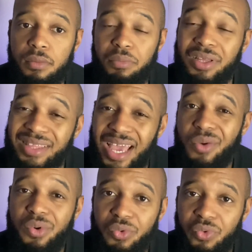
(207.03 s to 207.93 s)
But they
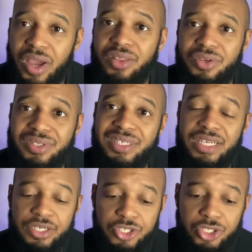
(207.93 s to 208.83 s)
would rather
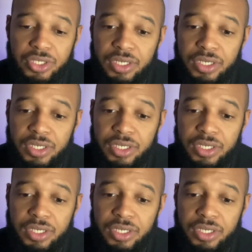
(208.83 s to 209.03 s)
teach